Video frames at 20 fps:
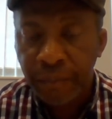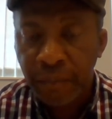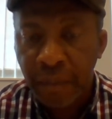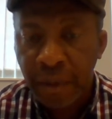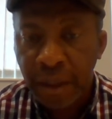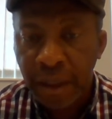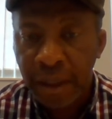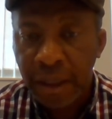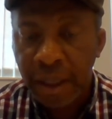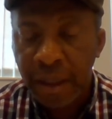
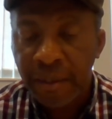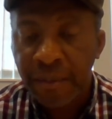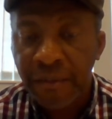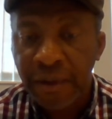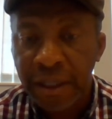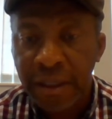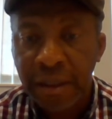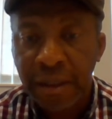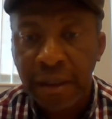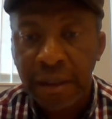and help
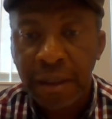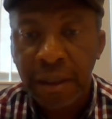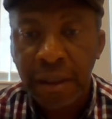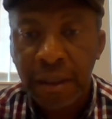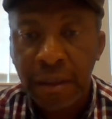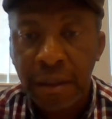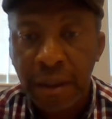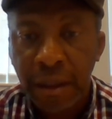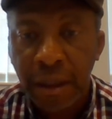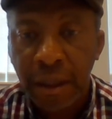facilitate
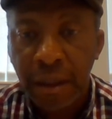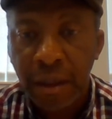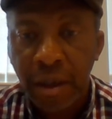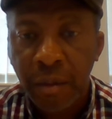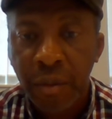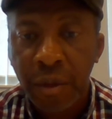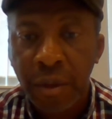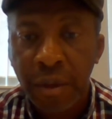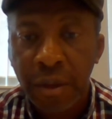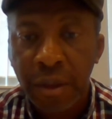
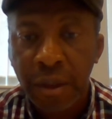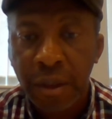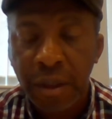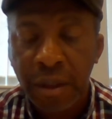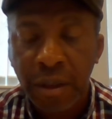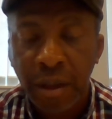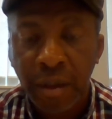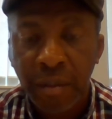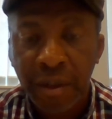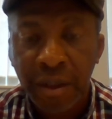community
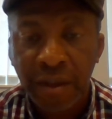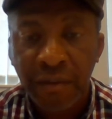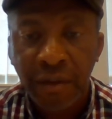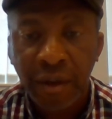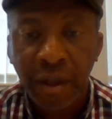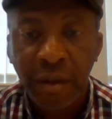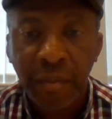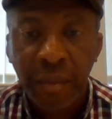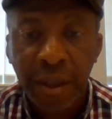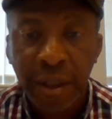economic
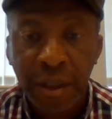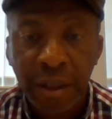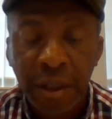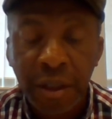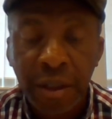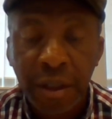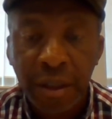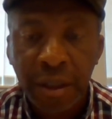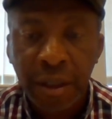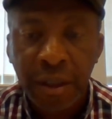development
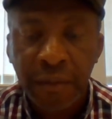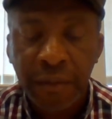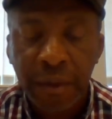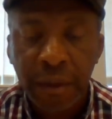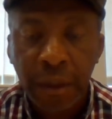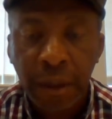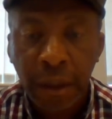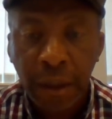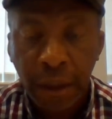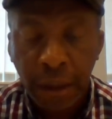
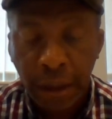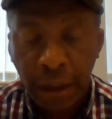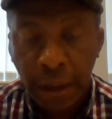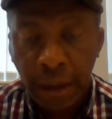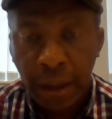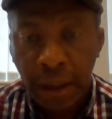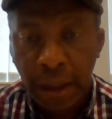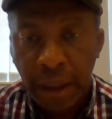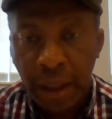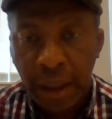initiatives
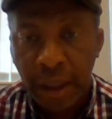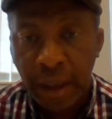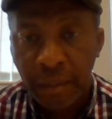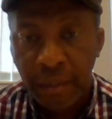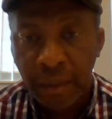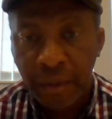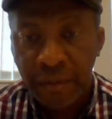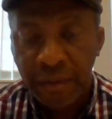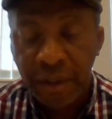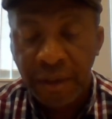
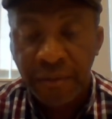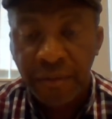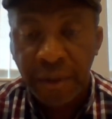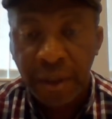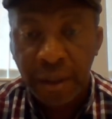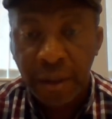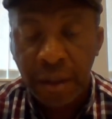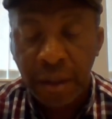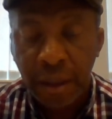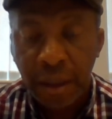of
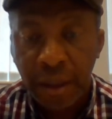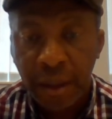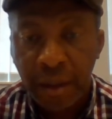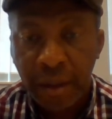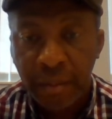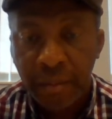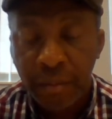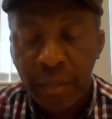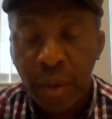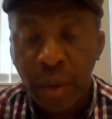different
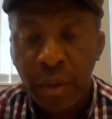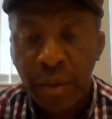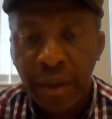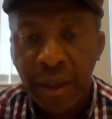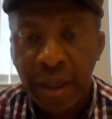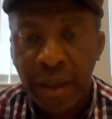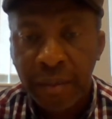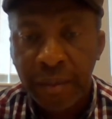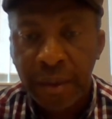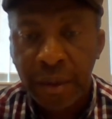
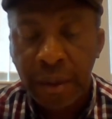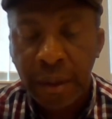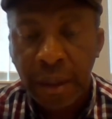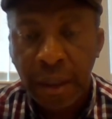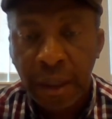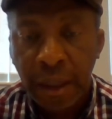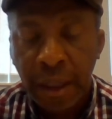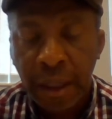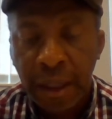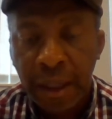programs,
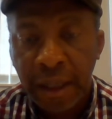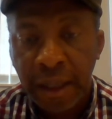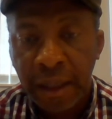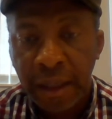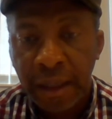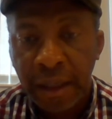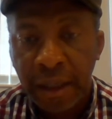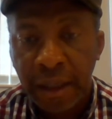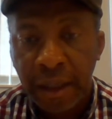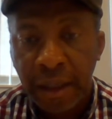
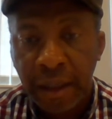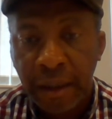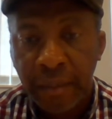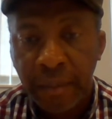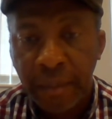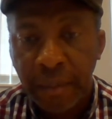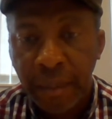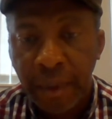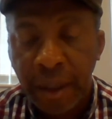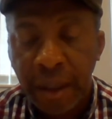
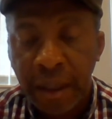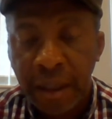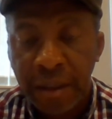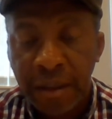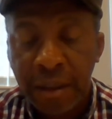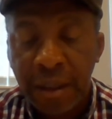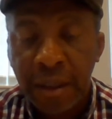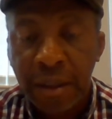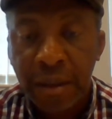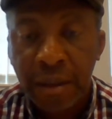and
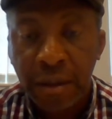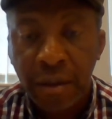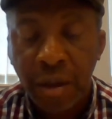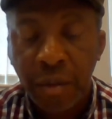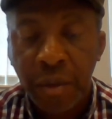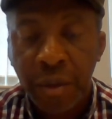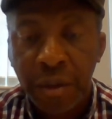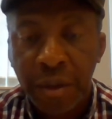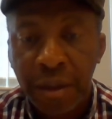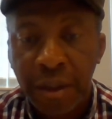assist
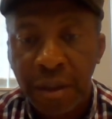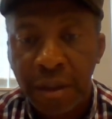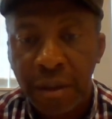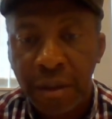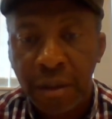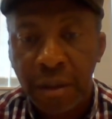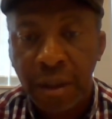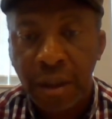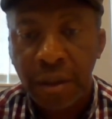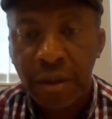
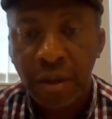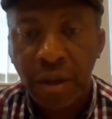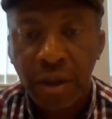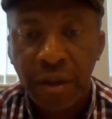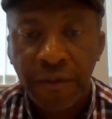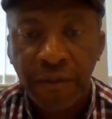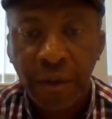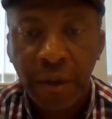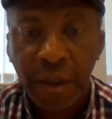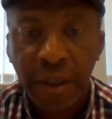communities source
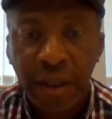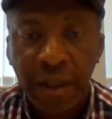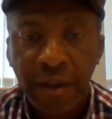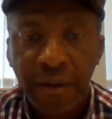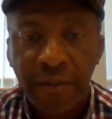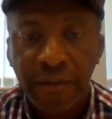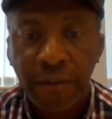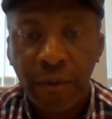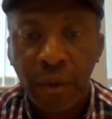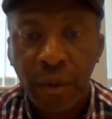funding
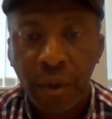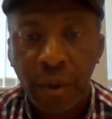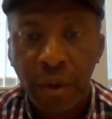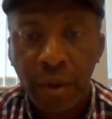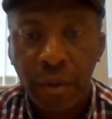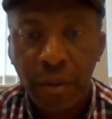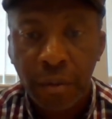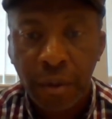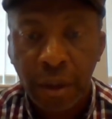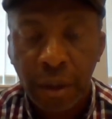for
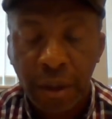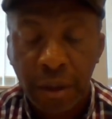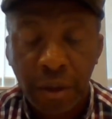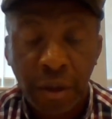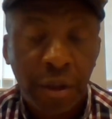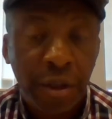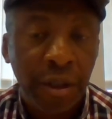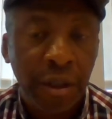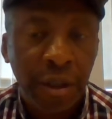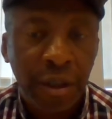
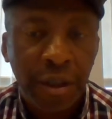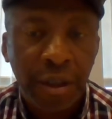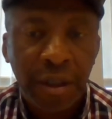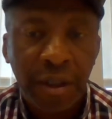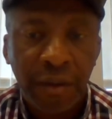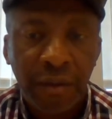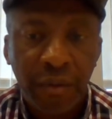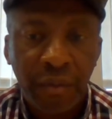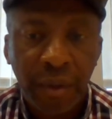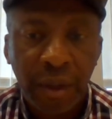such
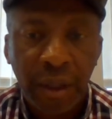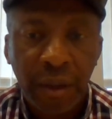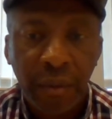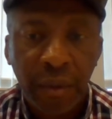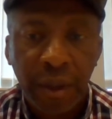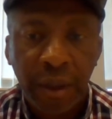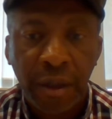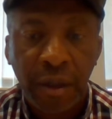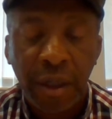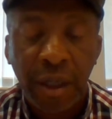initiatives where
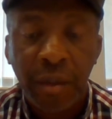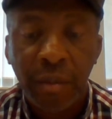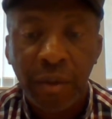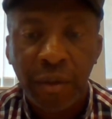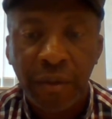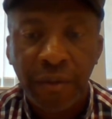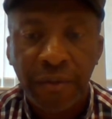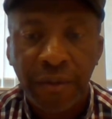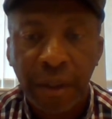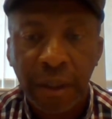we are not able
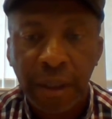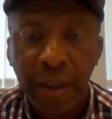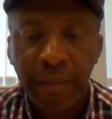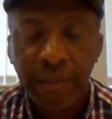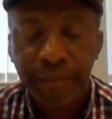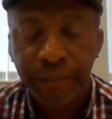to fund them.